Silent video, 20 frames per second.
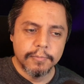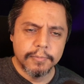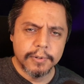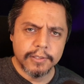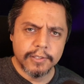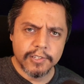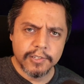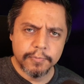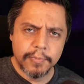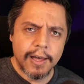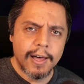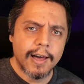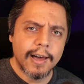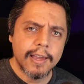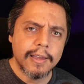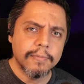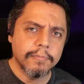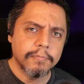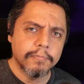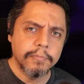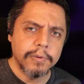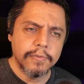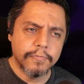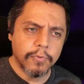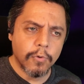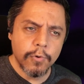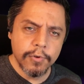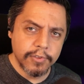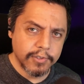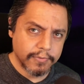But the spy,
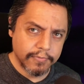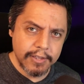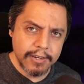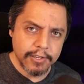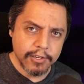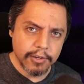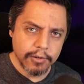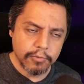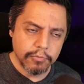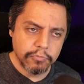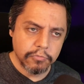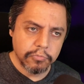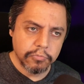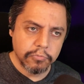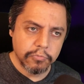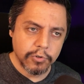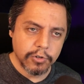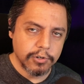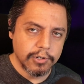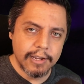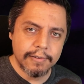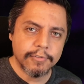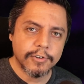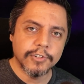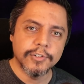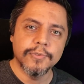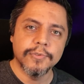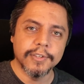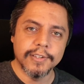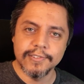before this video, could
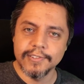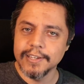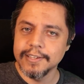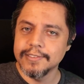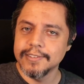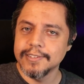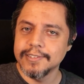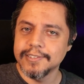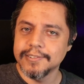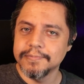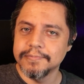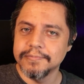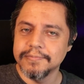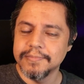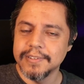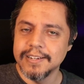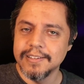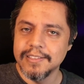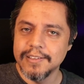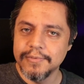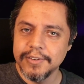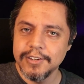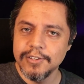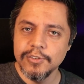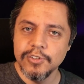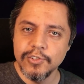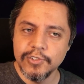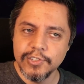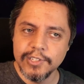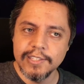never do things like this. And in the
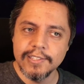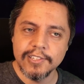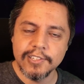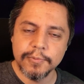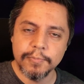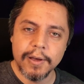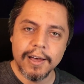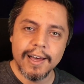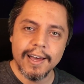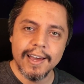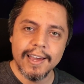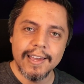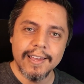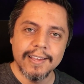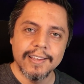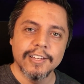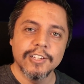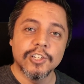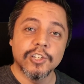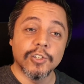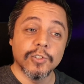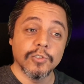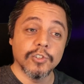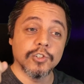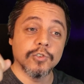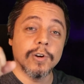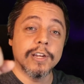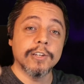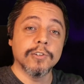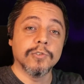video, you see the spy
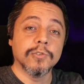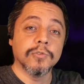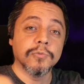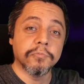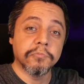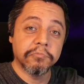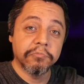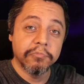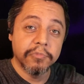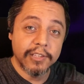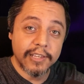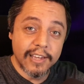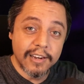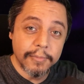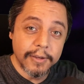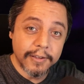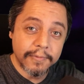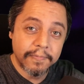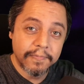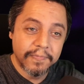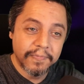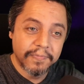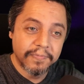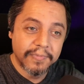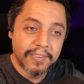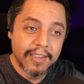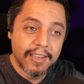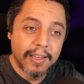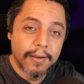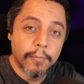strangle the enemy,
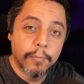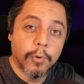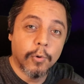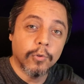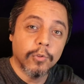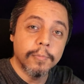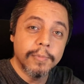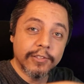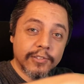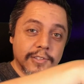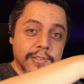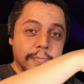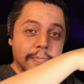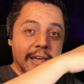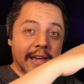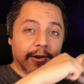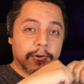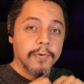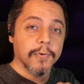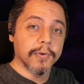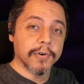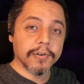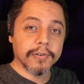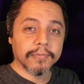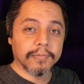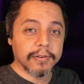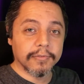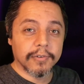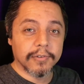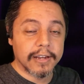pull him into the back
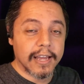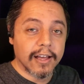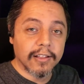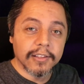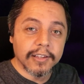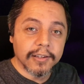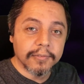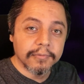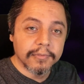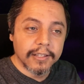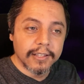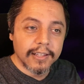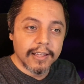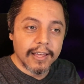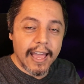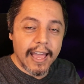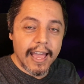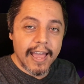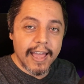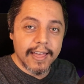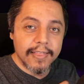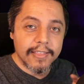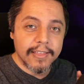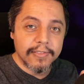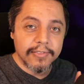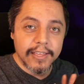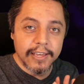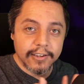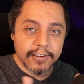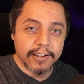corner of an alley, and
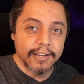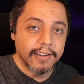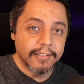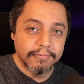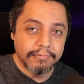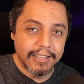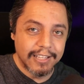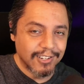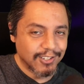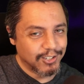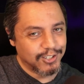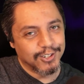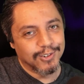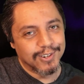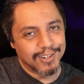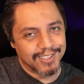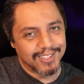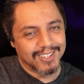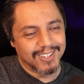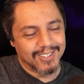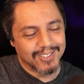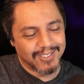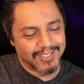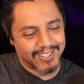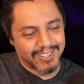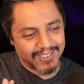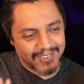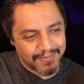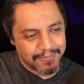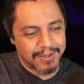then they cut it. They didn't show anything else.
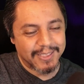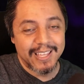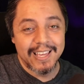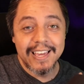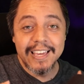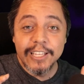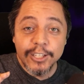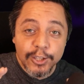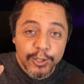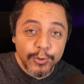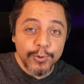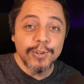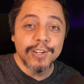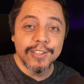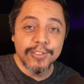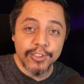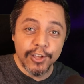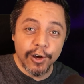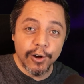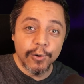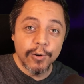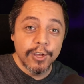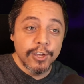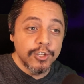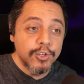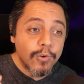So, but they eluded, though.